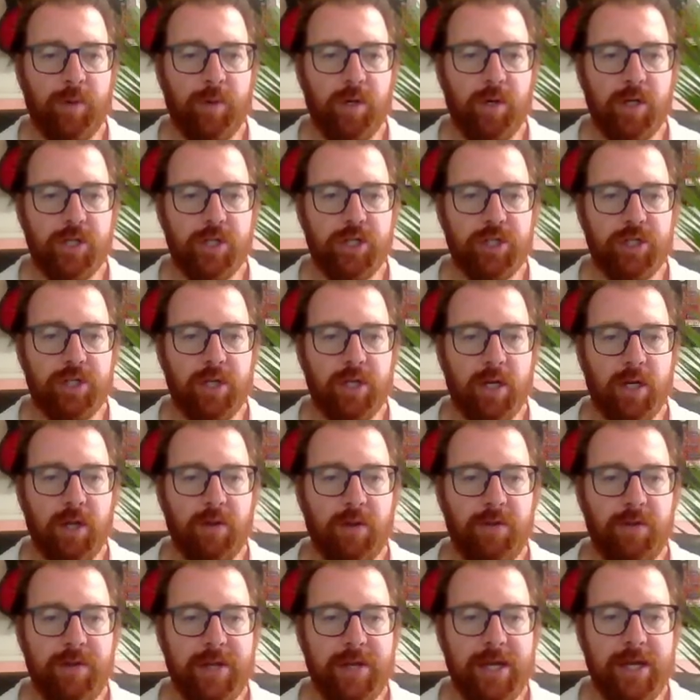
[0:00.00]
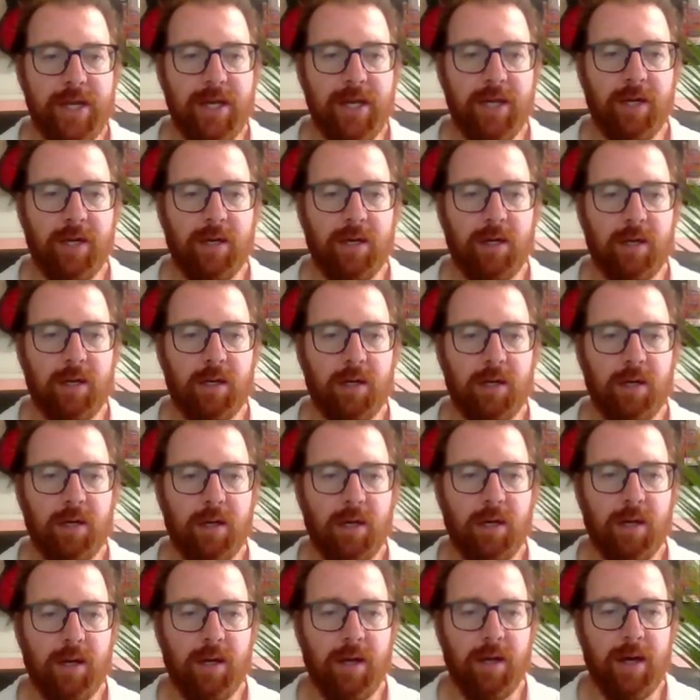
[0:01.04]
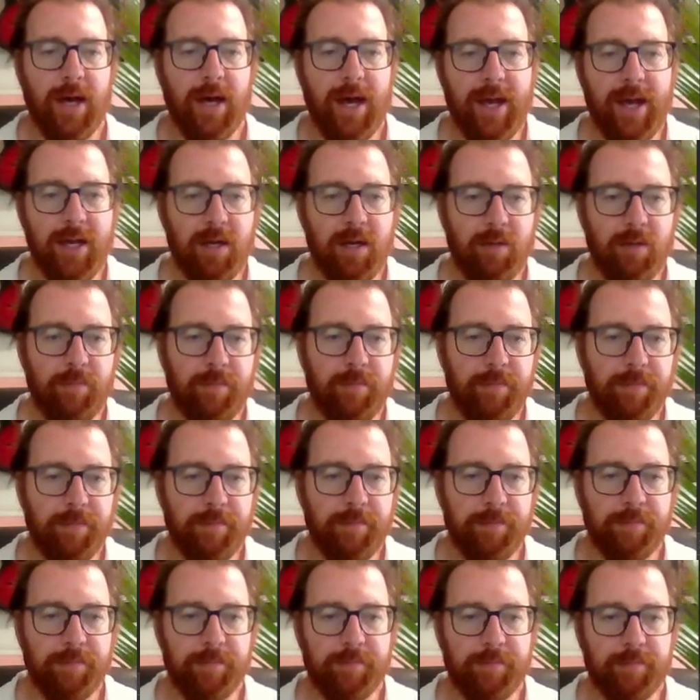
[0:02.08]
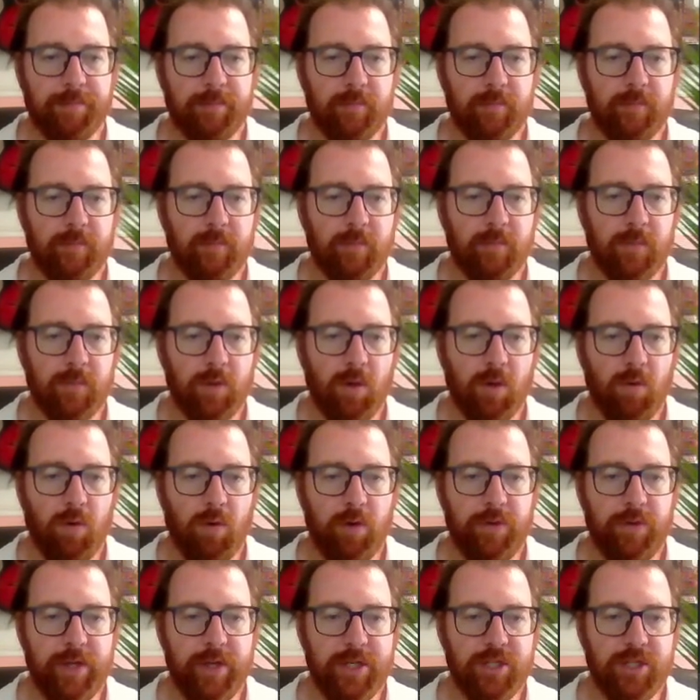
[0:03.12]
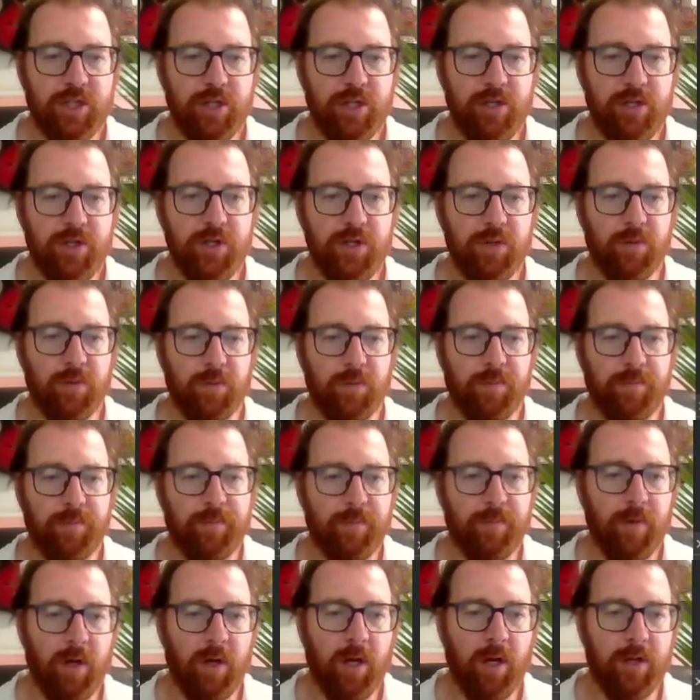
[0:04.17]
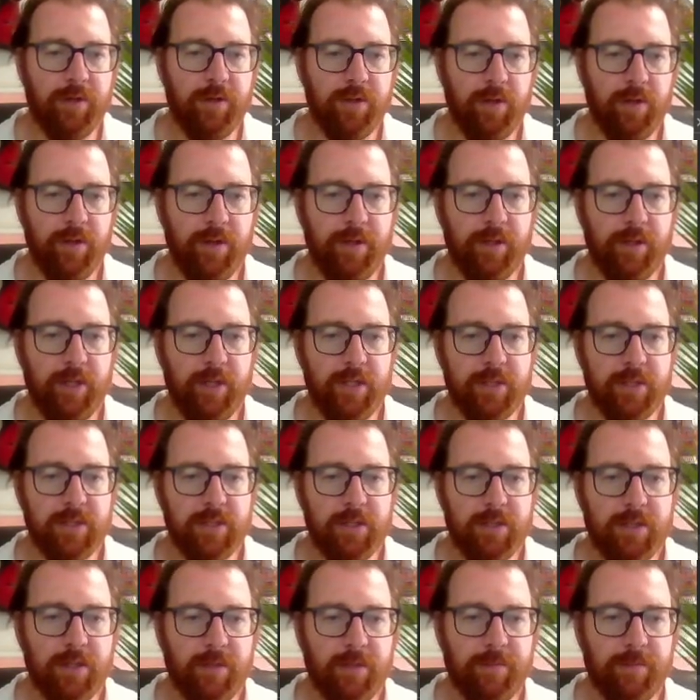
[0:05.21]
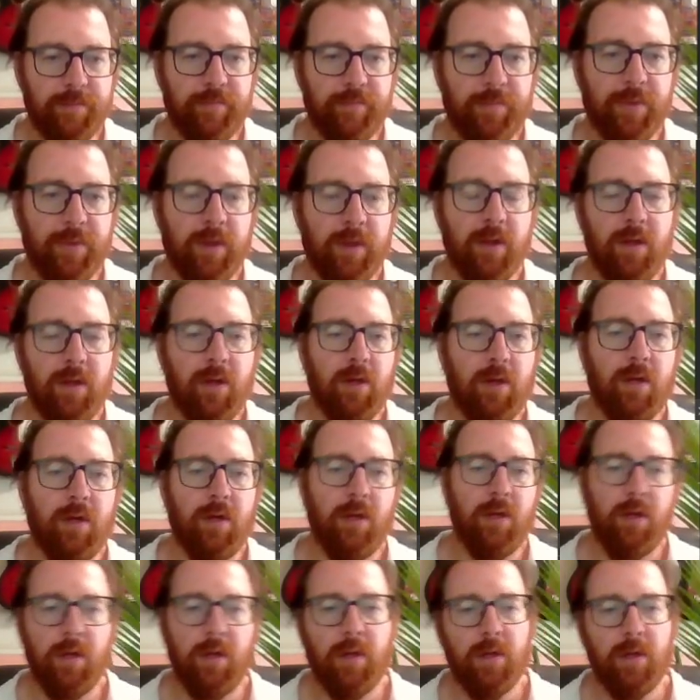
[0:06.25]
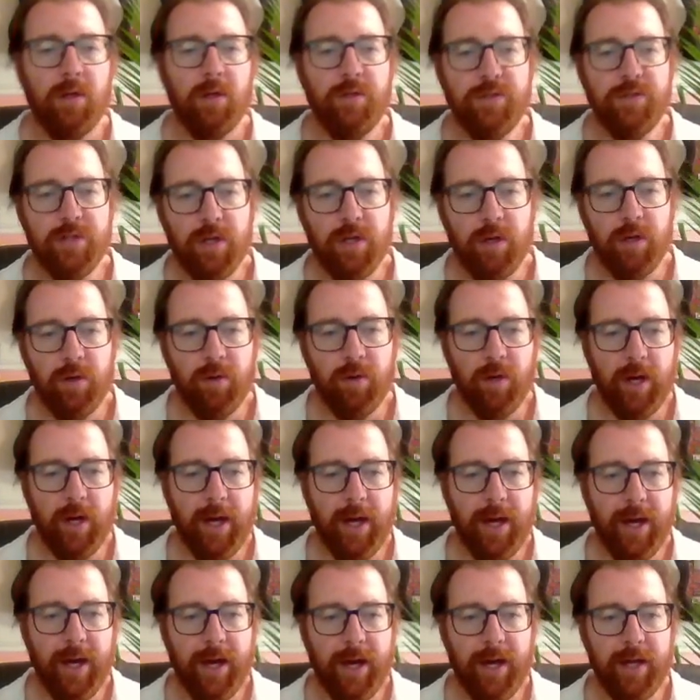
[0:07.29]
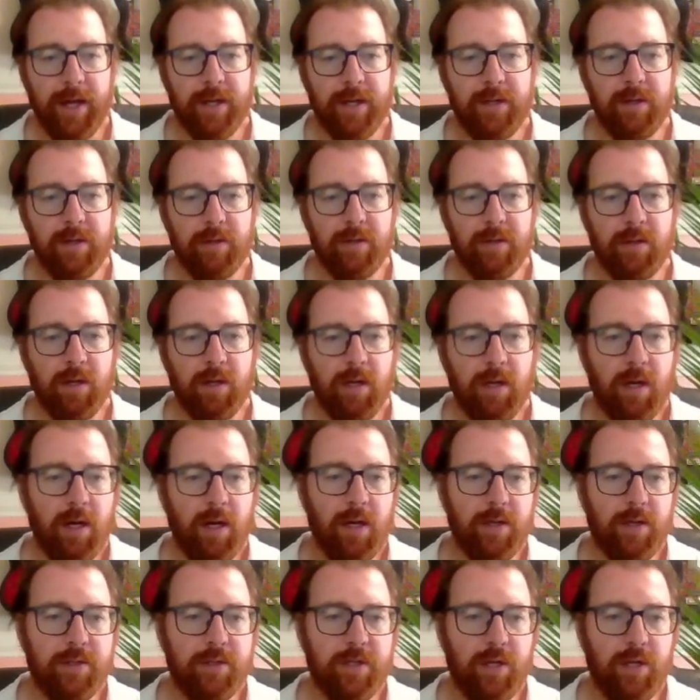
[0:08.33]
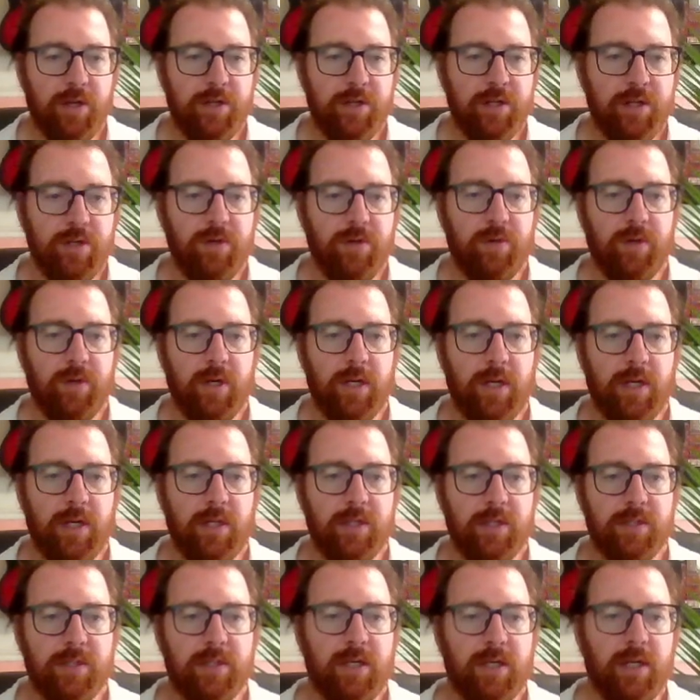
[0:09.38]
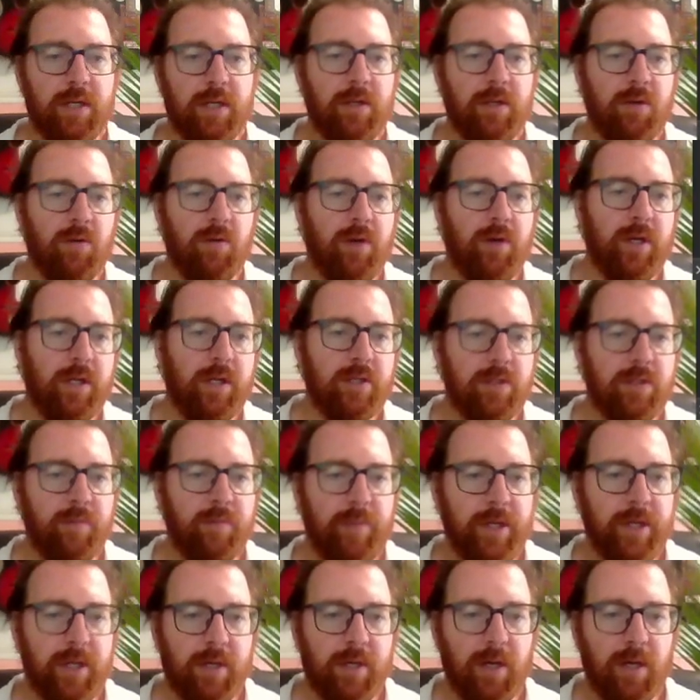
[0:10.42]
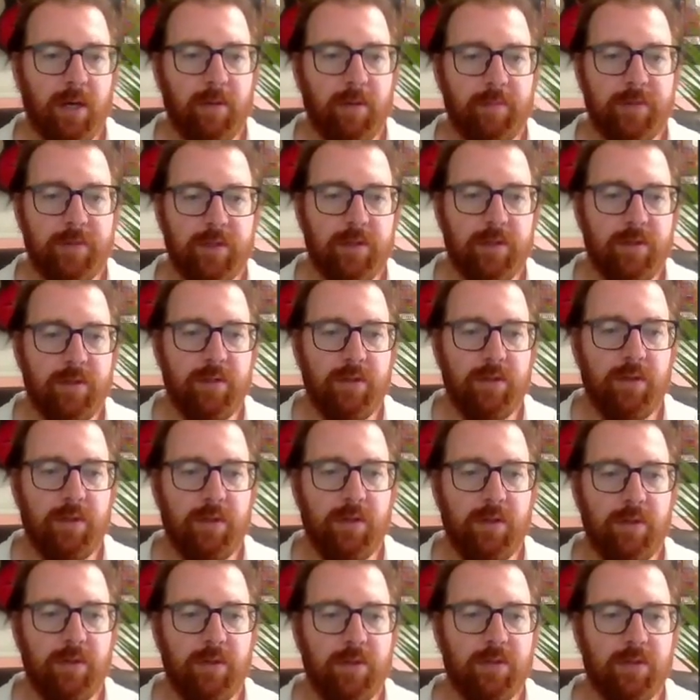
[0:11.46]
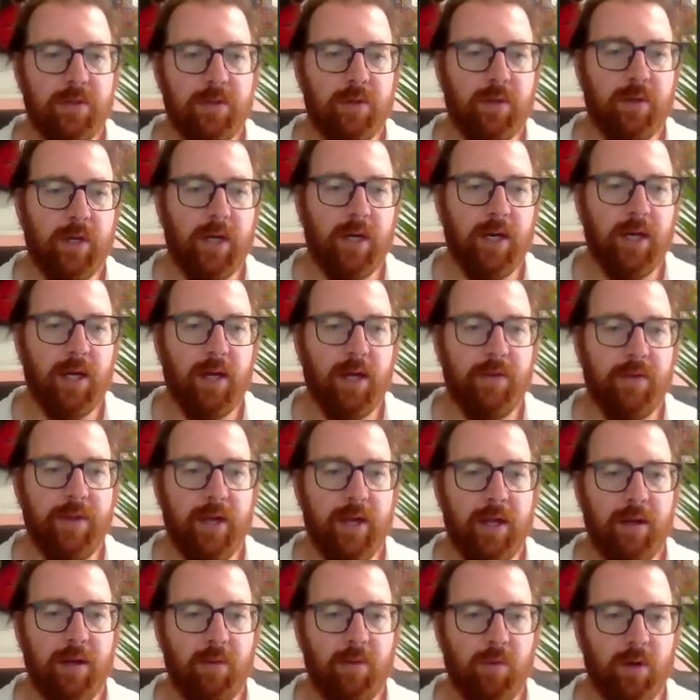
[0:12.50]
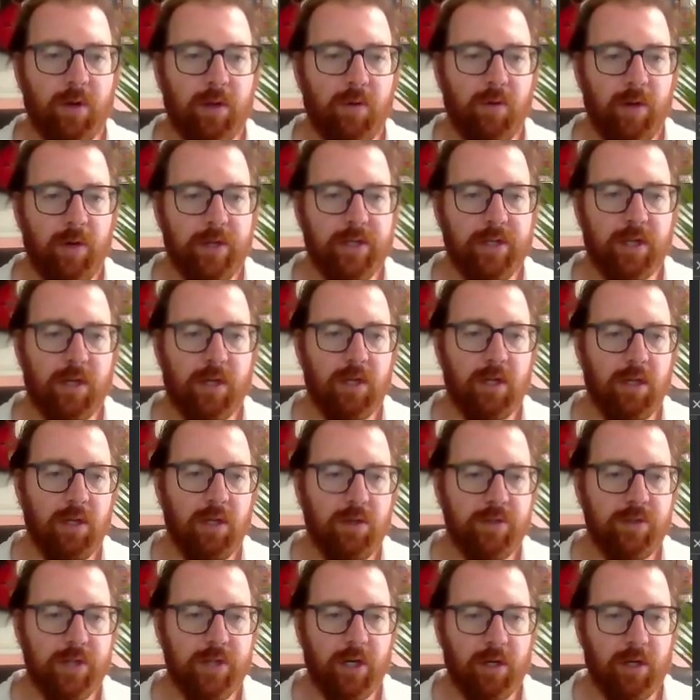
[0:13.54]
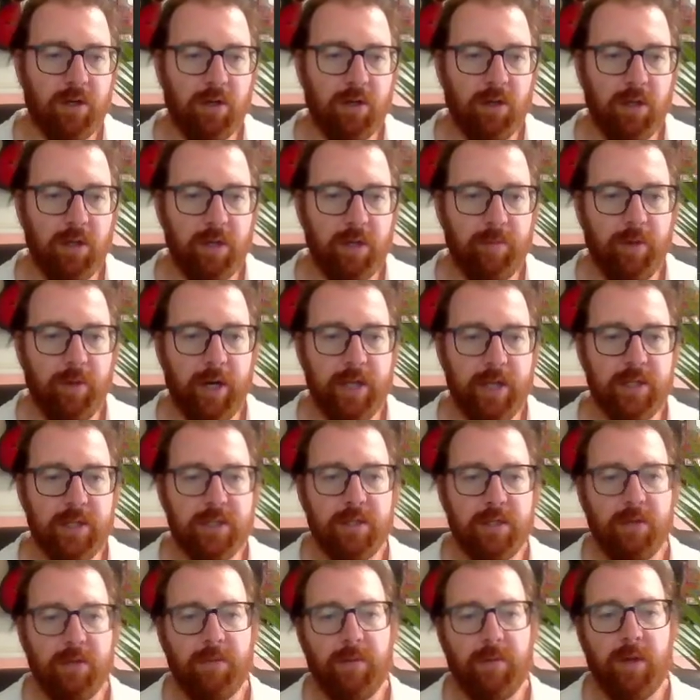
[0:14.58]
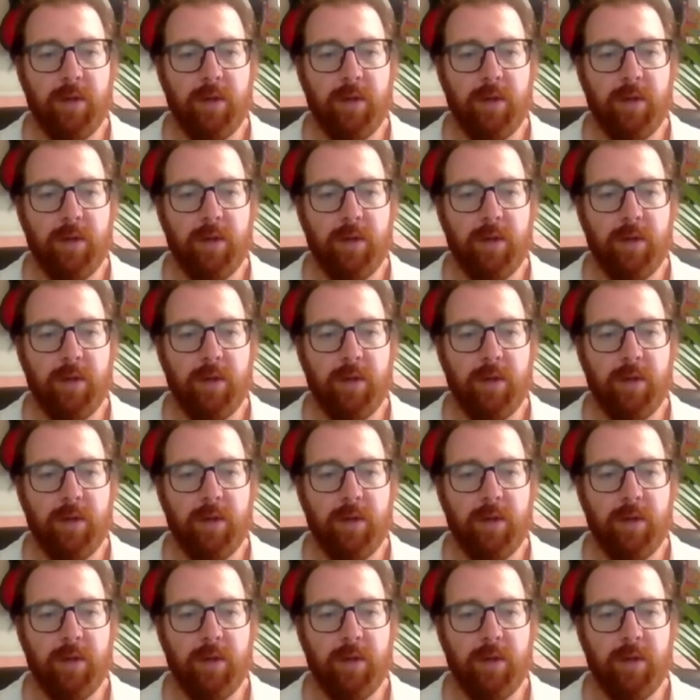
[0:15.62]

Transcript: push the item or the to do onto the list. So add to do is then going to become to do's, okay, and then we're going to close our curly brace.